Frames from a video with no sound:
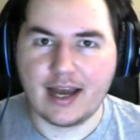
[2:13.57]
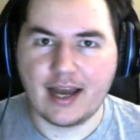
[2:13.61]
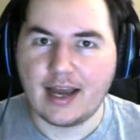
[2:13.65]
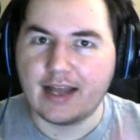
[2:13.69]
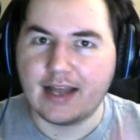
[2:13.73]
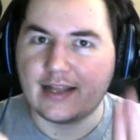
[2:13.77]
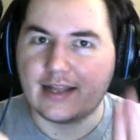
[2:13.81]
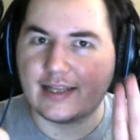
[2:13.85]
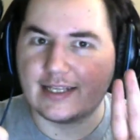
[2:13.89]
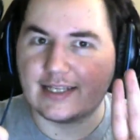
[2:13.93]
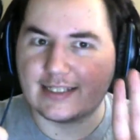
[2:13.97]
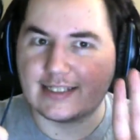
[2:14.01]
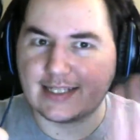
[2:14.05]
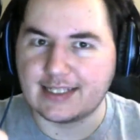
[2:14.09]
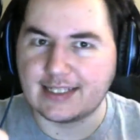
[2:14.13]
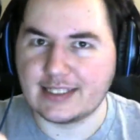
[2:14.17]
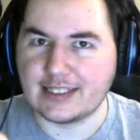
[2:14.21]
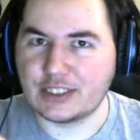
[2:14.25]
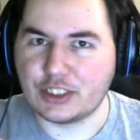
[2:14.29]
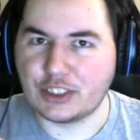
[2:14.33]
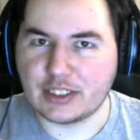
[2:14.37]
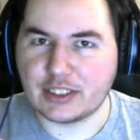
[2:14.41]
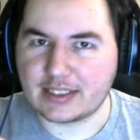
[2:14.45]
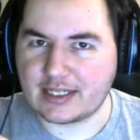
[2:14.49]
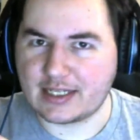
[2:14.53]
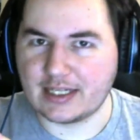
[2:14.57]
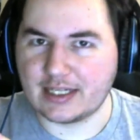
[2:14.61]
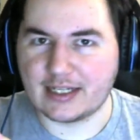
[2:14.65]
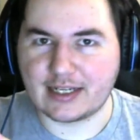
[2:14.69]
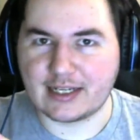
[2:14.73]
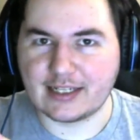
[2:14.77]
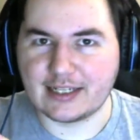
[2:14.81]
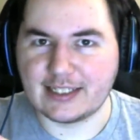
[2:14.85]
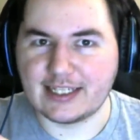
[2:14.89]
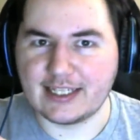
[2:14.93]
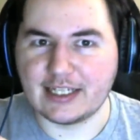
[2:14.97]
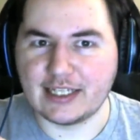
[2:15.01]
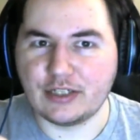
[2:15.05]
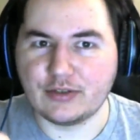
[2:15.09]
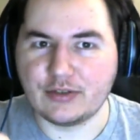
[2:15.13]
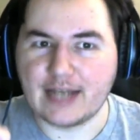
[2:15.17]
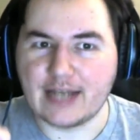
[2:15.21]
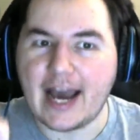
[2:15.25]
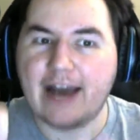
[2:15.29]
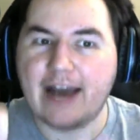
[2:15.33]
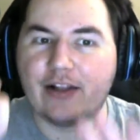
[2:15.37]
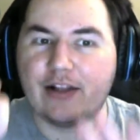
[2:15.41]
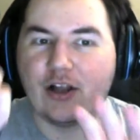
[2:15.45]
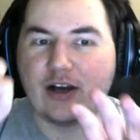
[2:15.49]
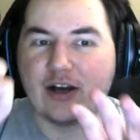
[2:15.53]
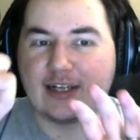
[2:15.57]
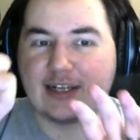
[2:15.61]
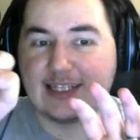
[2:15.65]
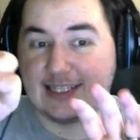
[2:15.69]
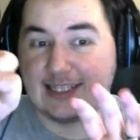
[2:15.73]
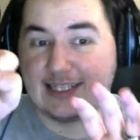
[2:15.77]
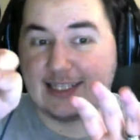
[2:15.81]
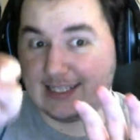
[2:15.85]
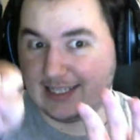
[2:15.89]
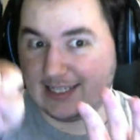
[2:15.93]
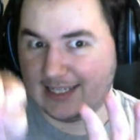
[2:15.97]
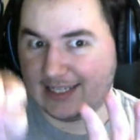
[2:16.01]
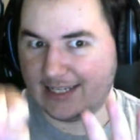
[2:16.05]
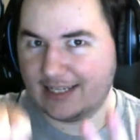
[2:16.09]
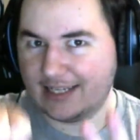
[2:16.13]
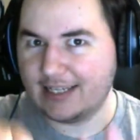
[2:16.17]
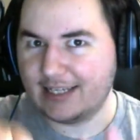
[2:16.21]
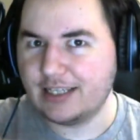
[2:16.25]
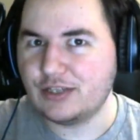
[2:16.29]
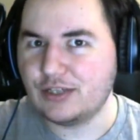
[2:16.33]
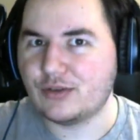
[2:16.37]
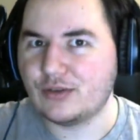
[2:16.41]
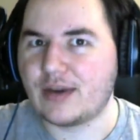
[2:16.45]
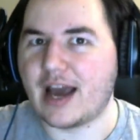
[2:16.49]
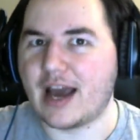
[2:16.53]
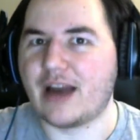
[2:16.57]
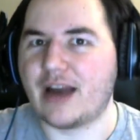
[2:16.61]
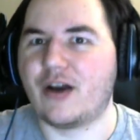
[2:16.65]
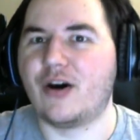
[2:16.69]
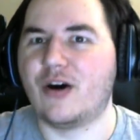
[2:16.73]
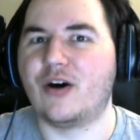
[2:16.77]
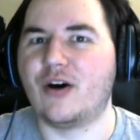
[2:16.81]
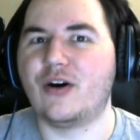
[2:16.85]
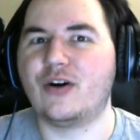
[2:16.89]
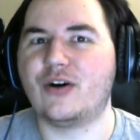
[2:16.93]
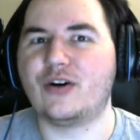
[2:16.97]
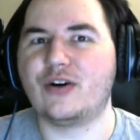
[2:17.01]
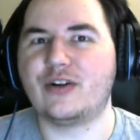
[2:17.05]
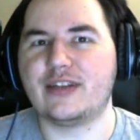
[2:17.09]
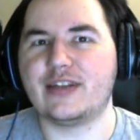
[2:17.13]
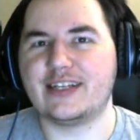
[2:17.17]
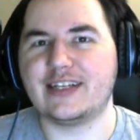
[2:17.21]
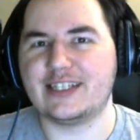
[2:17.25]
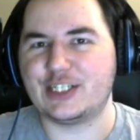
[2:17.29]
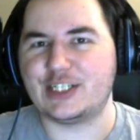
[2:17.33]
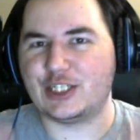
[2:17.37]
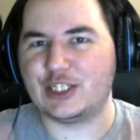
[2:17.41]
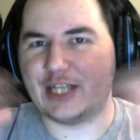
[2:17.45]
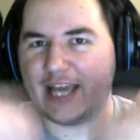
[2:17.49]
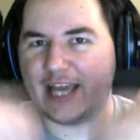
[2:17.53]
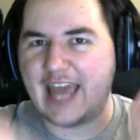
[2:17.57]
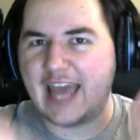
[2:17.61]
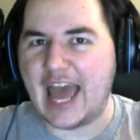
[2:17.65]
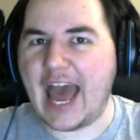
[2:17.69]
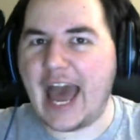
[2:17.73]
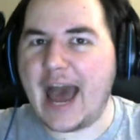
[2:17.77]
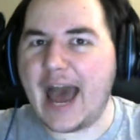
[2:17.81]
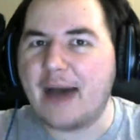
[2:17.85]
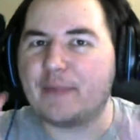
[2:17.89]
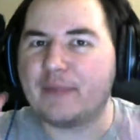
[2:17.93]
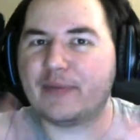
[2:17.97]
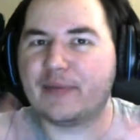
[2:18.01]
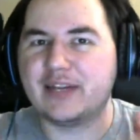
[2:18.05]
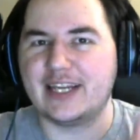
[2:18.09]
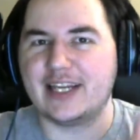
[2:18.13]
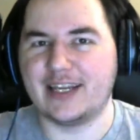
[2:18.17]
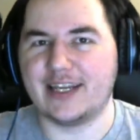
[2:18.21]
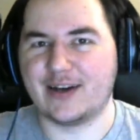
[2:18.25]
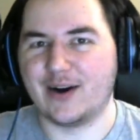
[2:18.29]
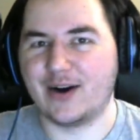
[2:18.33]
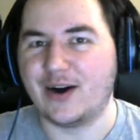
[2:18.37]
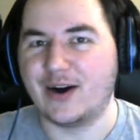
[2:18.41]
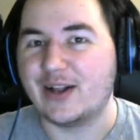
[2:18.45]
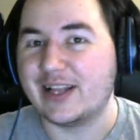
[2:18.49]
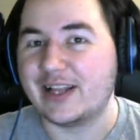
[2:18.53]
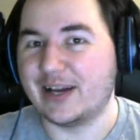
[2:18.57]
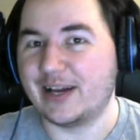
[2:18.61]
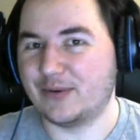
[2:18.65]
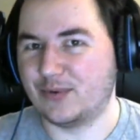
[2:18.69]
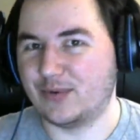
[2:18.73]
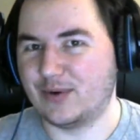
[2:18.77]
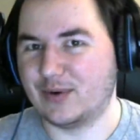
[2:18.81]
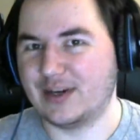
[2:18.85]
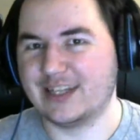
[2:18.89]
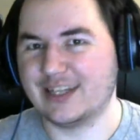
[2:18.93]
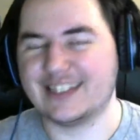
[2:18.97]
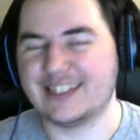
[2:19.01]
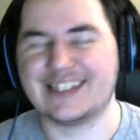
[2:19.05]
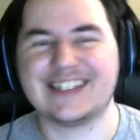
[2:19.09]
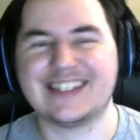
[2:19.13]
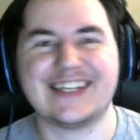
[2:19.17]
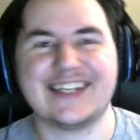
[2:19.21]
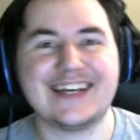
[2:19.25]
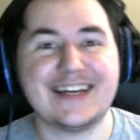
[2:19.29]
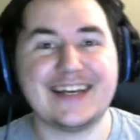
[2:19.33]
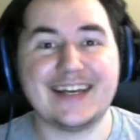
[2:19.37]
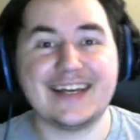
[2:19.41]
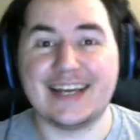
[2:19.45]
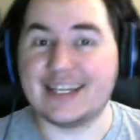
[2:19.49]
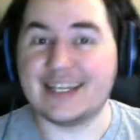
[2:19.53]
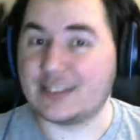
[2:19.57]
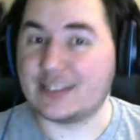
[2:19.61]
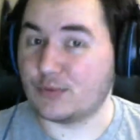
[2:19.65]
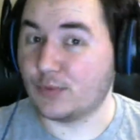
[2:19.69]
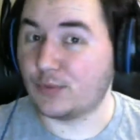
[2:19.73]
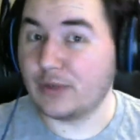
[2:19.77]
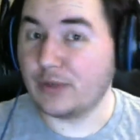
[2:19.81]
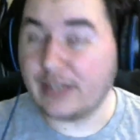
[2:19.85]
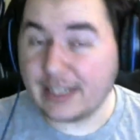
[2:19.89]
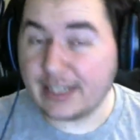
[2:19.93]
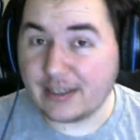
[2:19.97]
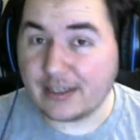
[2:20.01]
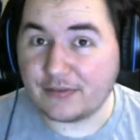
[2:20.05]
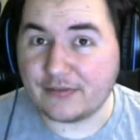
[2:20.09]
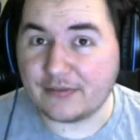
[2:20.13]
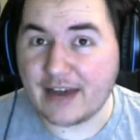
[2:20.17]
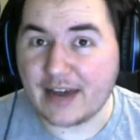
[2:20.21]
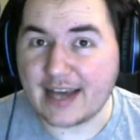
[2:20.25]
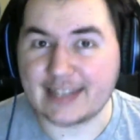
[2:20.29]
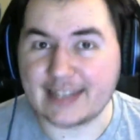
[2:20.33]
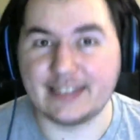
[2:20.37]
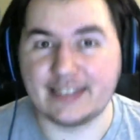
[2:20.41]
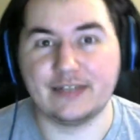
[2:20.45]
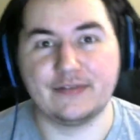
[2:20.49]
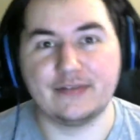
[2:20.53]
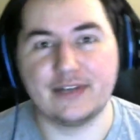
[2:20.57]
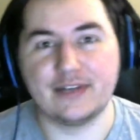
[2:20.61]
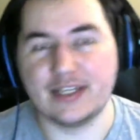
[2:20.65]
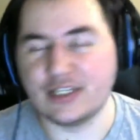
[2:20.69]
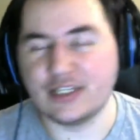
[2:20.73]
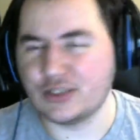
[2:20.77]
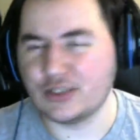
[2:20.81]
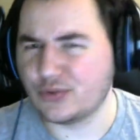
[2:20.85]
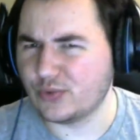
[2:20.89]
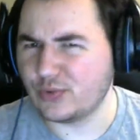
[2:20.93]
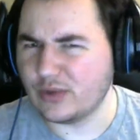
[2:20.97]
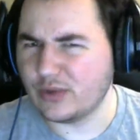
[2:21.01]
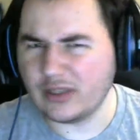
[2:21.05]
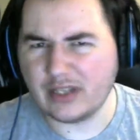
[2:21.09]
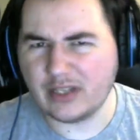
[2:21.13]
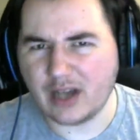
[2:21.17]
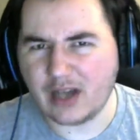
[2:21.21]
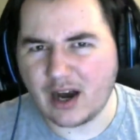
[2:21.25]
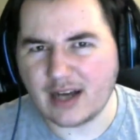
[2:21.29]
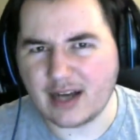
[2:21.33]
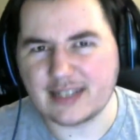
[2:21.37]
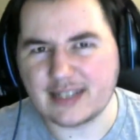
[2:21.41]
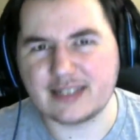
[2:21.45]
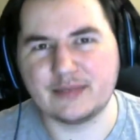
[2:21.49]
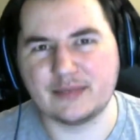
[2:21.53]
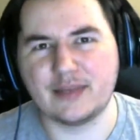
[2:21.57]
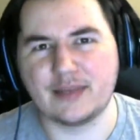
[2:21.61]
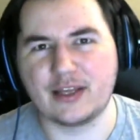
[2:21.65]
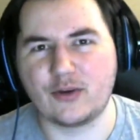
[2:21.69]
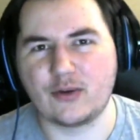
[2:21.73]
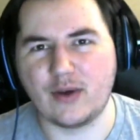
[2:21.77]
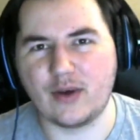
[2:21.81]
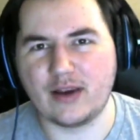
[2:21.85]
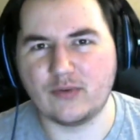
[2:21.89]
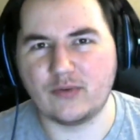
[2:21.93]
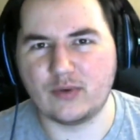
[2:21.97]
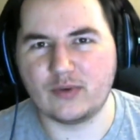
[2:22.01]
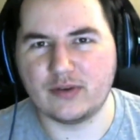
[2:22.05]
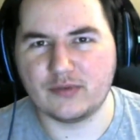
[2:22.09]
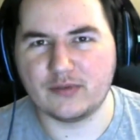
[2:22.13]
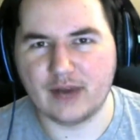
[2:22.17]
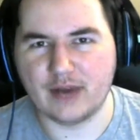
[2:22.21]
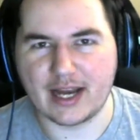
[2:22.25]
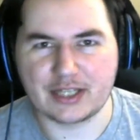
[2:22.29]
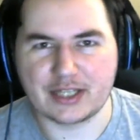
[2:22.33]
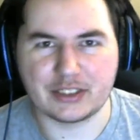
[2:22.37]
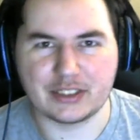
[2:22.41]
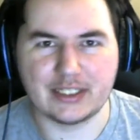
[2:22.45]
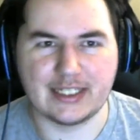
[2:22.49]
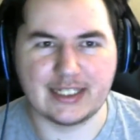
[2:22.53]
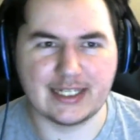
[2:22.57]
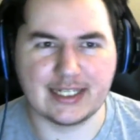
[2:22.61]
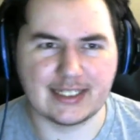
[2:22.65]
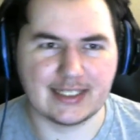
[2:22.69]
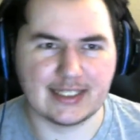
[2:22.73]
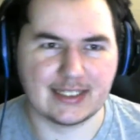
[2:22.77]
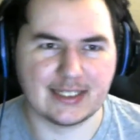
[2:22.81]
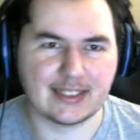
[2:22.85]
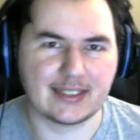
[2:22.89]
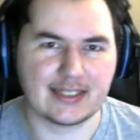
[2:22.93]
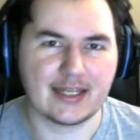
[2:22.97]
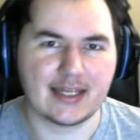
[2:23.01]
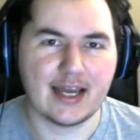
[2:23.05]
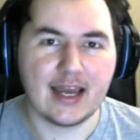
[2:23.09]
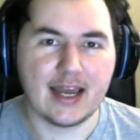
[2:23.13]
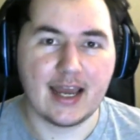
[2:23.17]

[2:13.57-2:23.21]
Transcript: This isn't just going to continue dialogue. See, you got all this shit happening all at once. It's really effective and it's really awesome that Graveweaver actually does this.